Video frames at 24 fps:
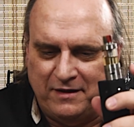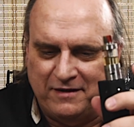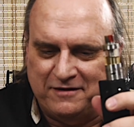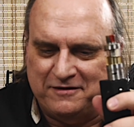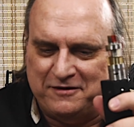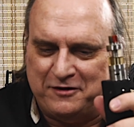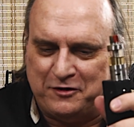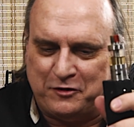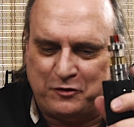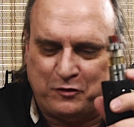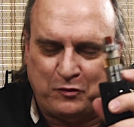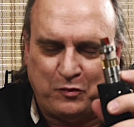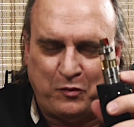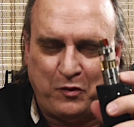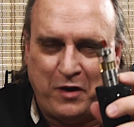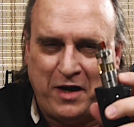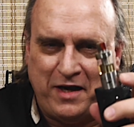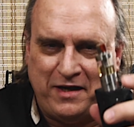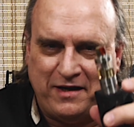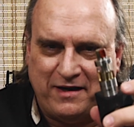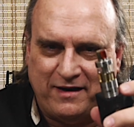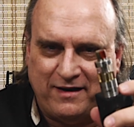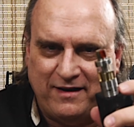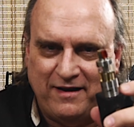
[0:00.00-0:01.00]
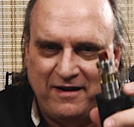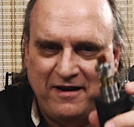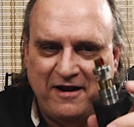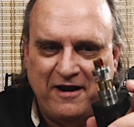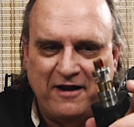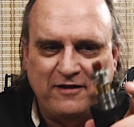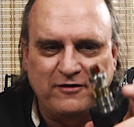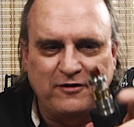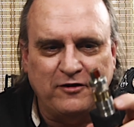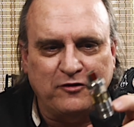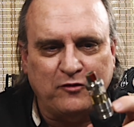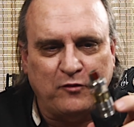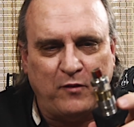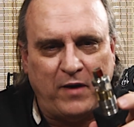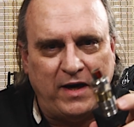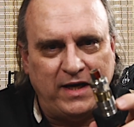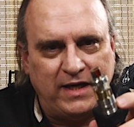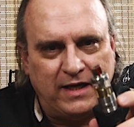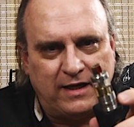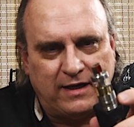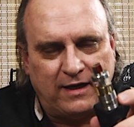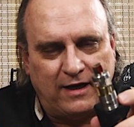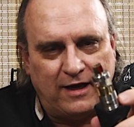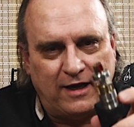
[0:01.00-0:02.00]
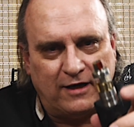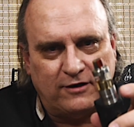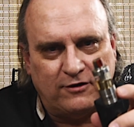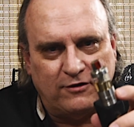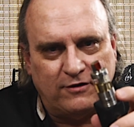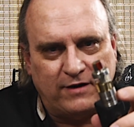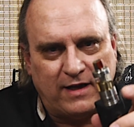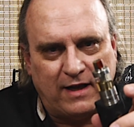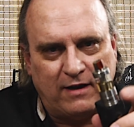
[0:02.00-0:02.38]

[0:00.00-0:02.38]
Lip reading: threading connector